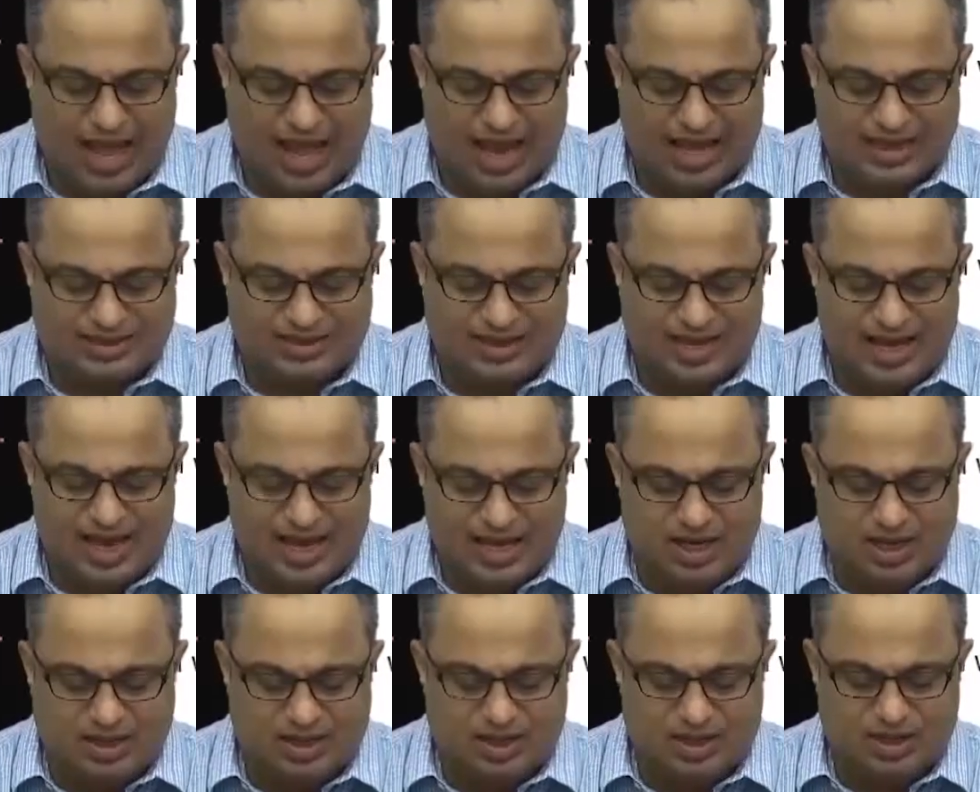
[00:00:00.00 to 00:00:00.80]
as
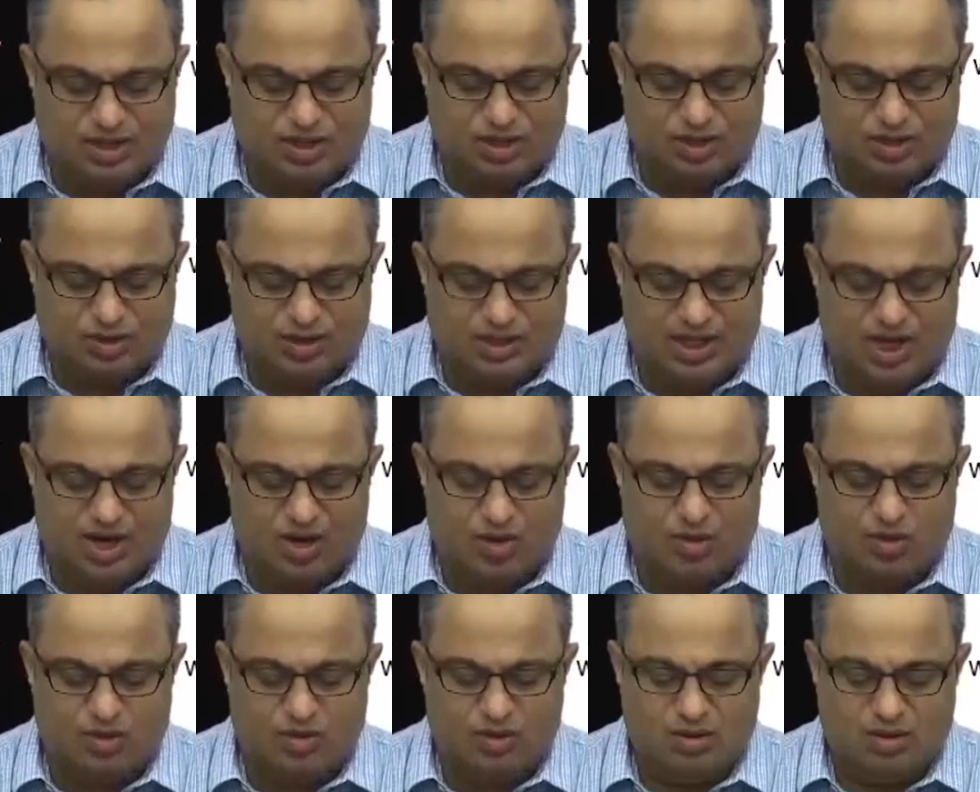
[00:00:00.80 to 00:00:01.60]
eta tends to
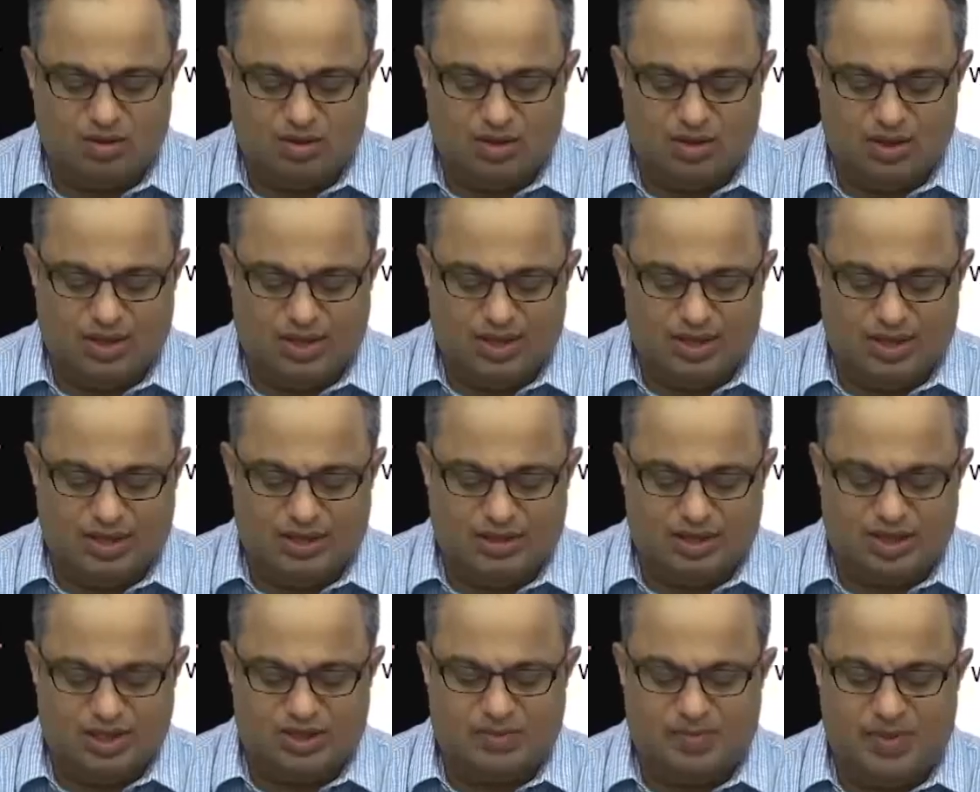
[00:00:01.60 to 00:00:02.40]
0,
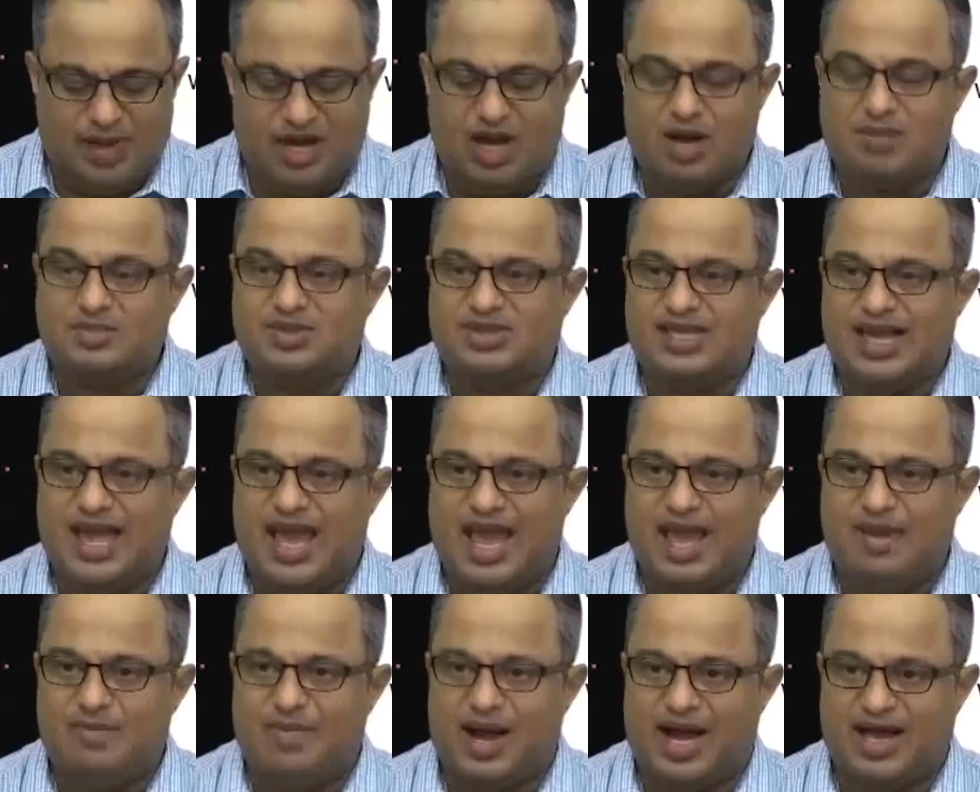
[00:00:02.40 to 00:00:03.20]
this becomes
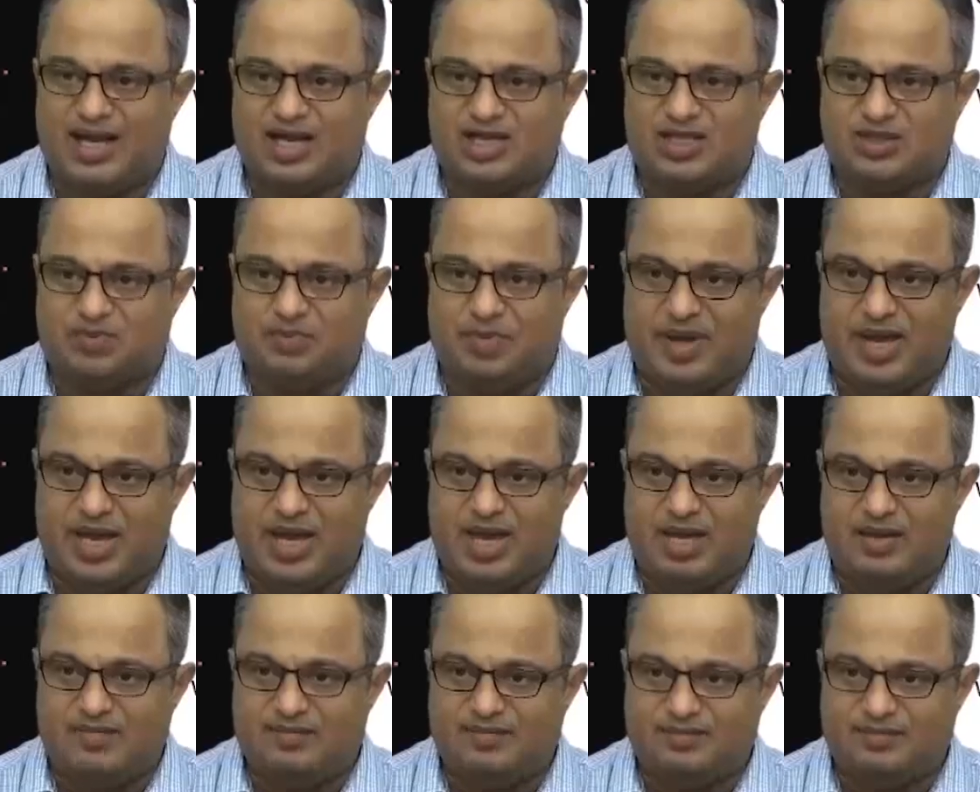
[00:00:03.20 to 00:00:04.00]
a minus
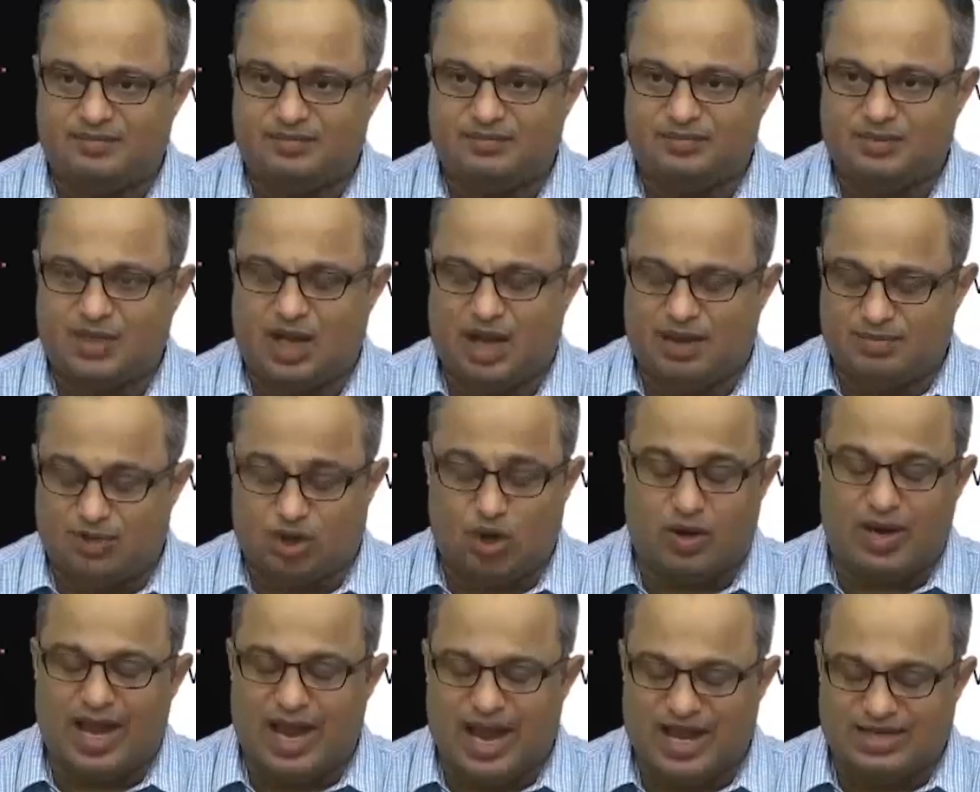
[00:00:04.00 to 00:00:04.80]
b.
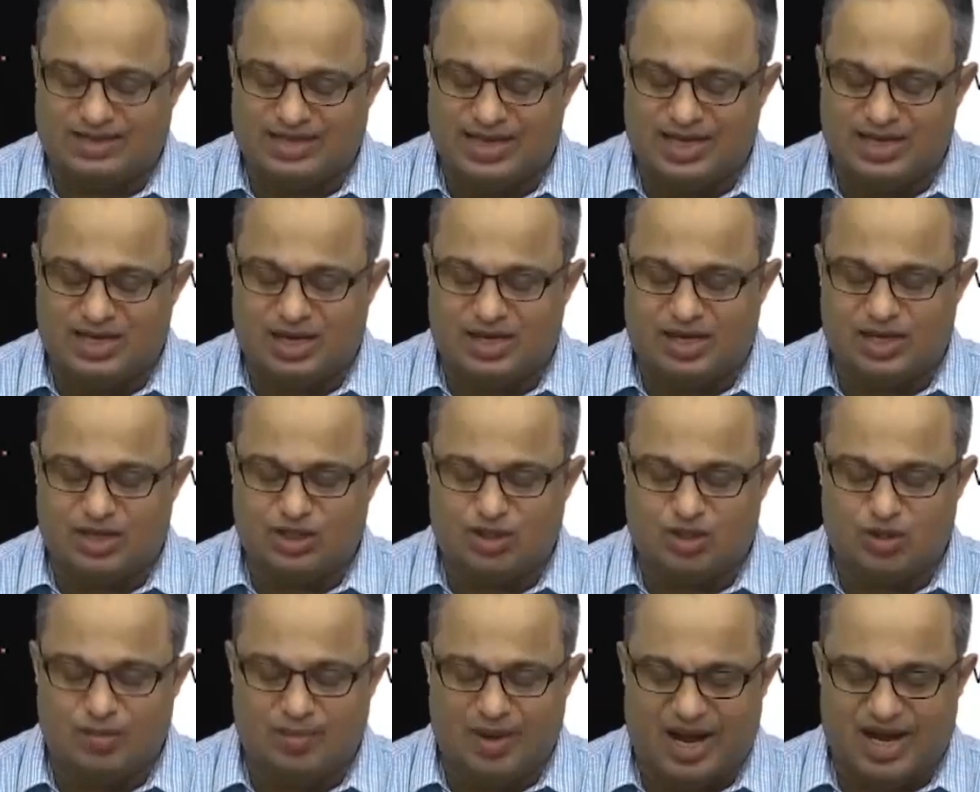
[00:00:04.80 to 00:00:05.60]
As eta
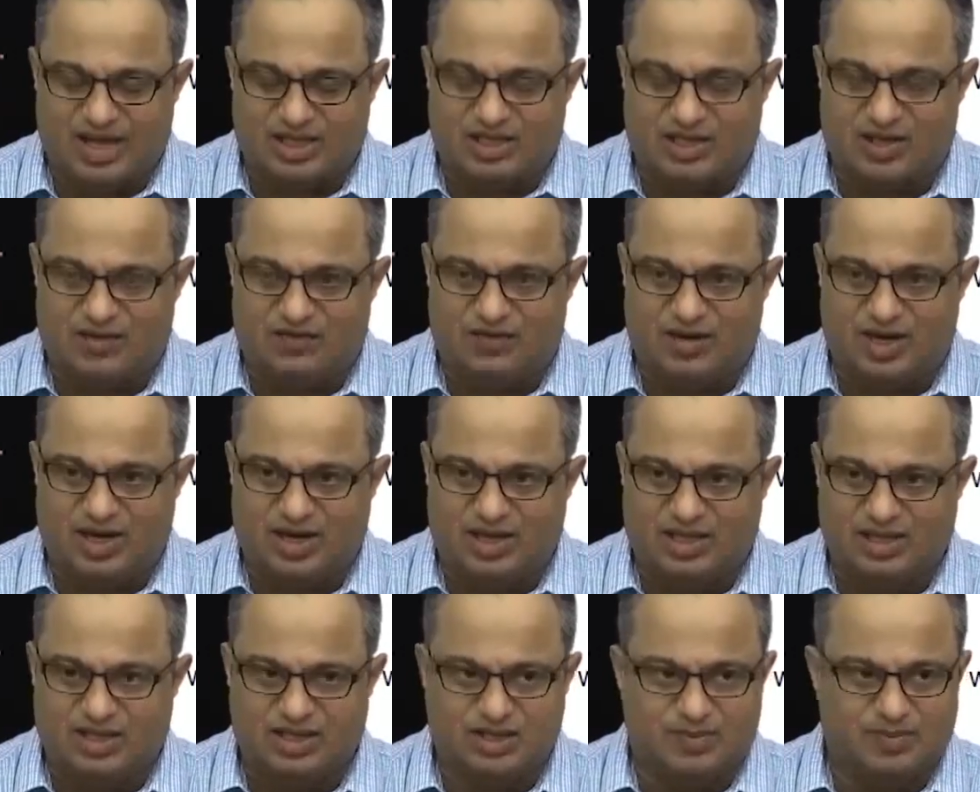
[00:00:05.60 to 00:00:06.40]
tends to minus
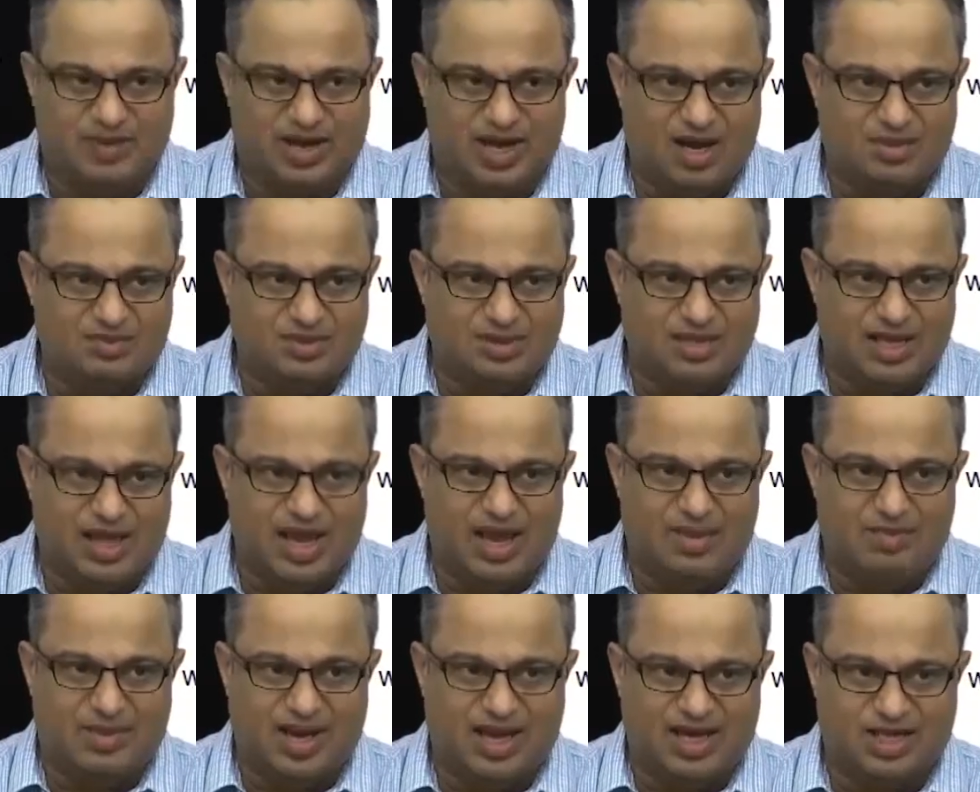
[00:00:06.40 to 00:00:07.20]
infinity, this becomes
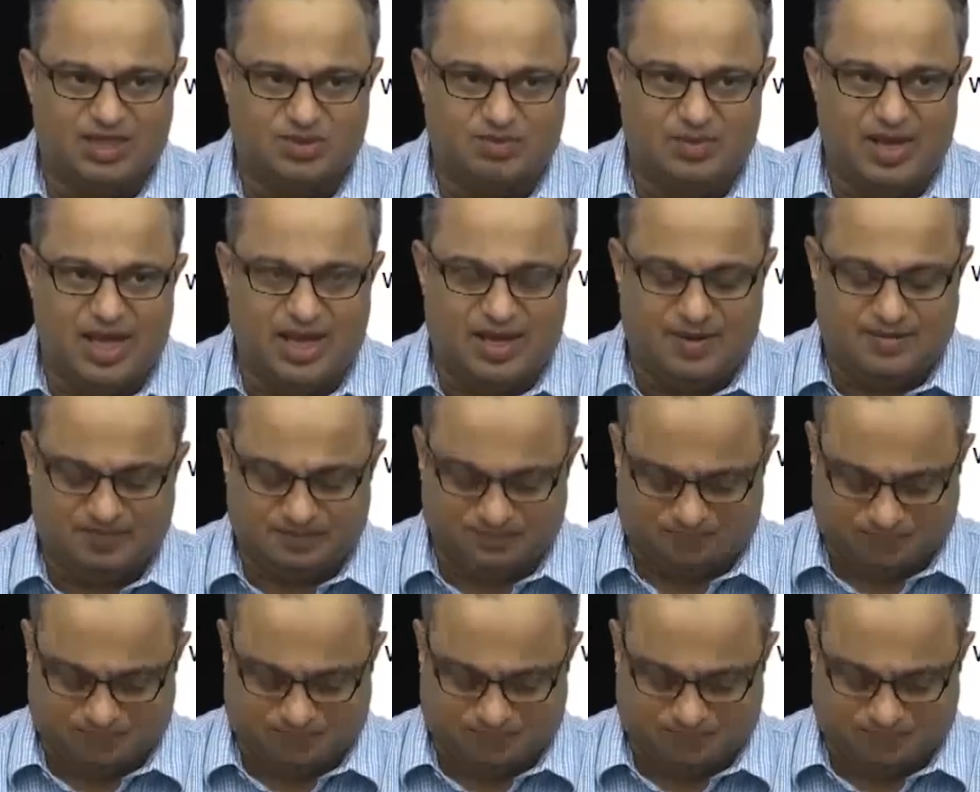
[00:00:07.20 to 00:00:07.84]
a minus b.